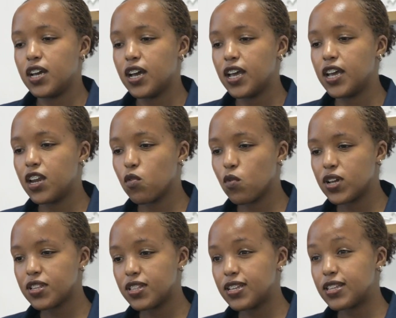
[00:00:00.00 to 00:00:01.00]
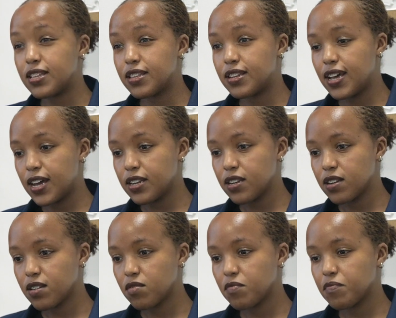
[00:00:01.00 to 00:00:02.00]
And once this is done,
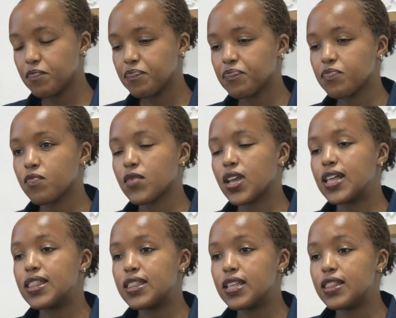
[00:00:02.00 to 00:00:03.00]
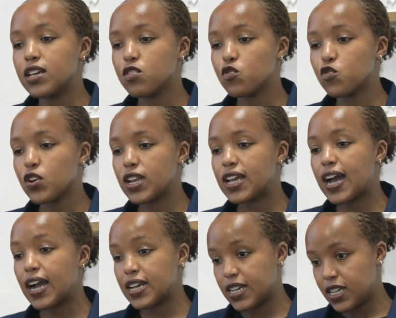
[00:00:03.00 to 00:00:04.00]
there's usually
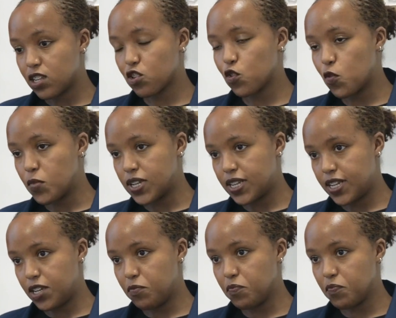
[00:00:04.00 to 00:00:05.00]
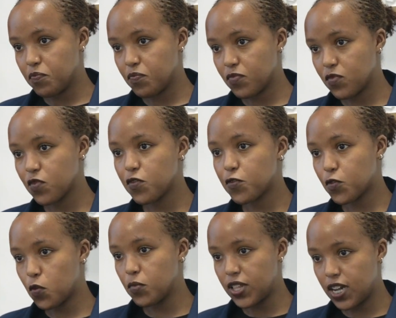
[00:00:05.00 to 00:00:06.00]
a case committee
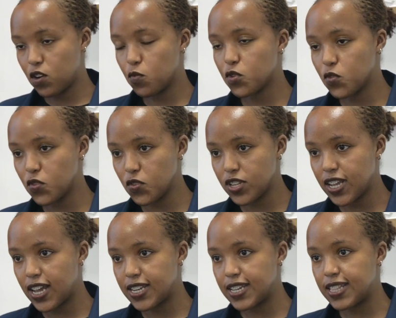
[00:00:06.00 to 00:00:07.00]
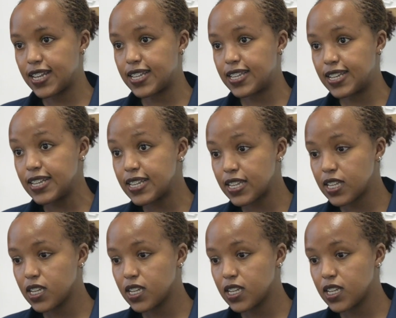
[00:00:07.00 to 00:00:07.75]
from the adoption society that sits